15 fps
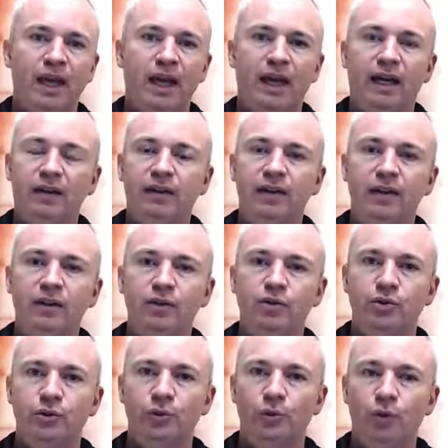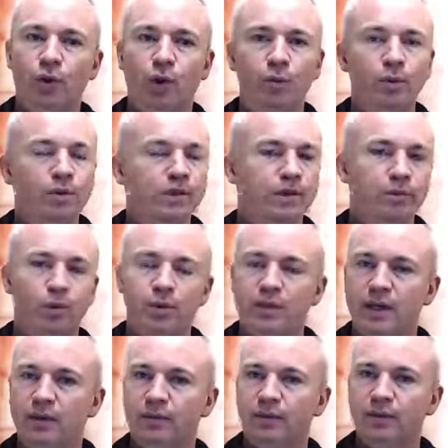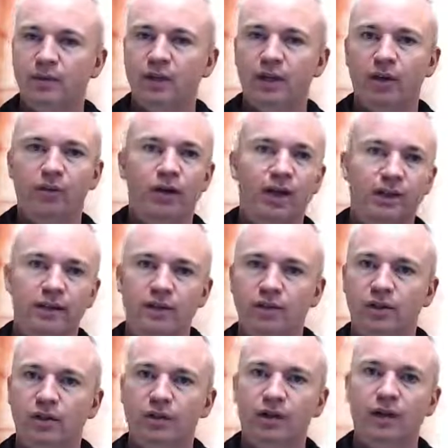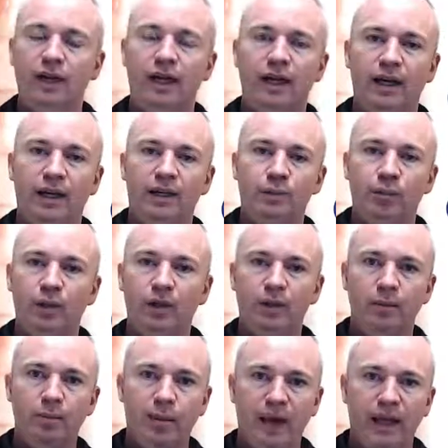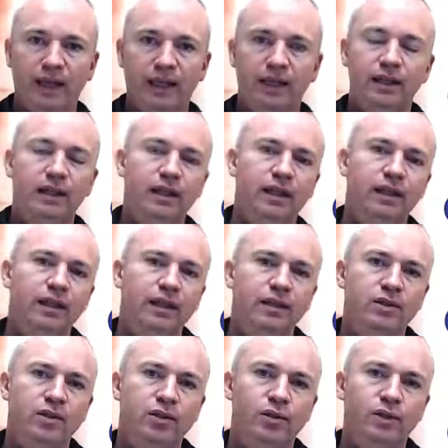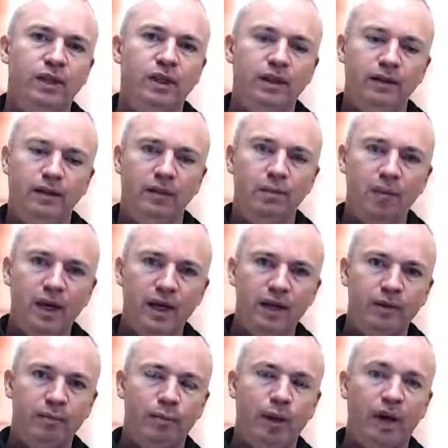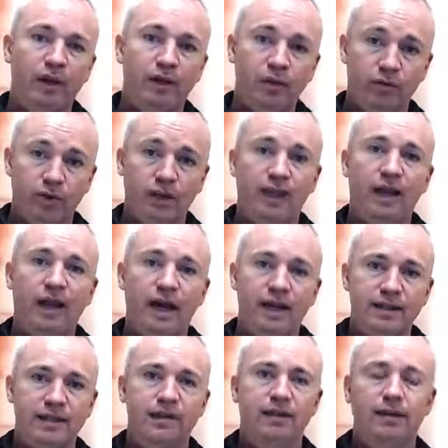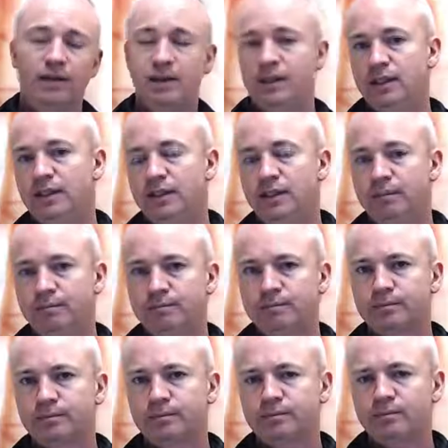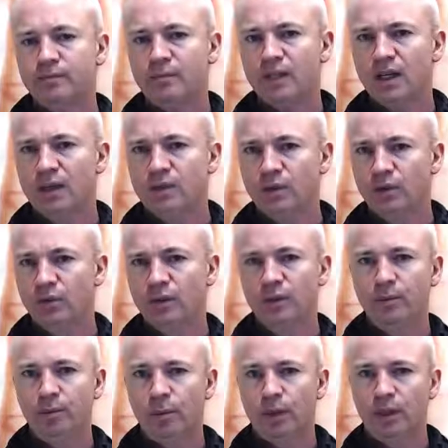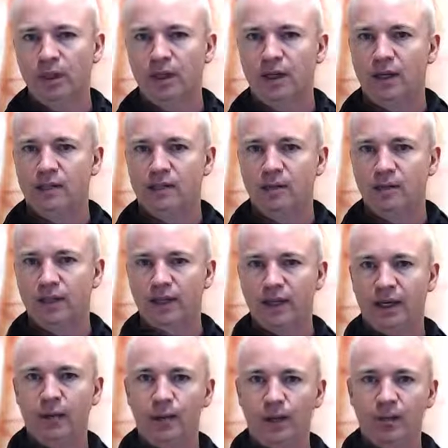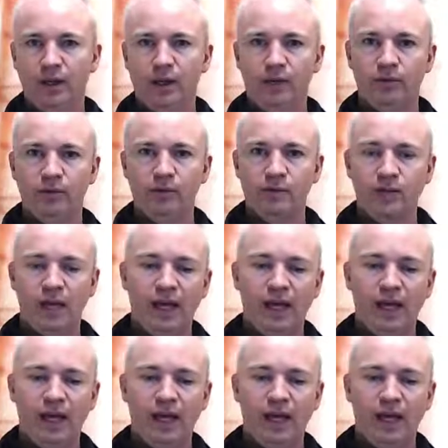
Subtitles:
and then to almost imperceptibly correct the children and bring them back into the main body of the class that they're teaching. It's a really important concept, the gateway behaviors.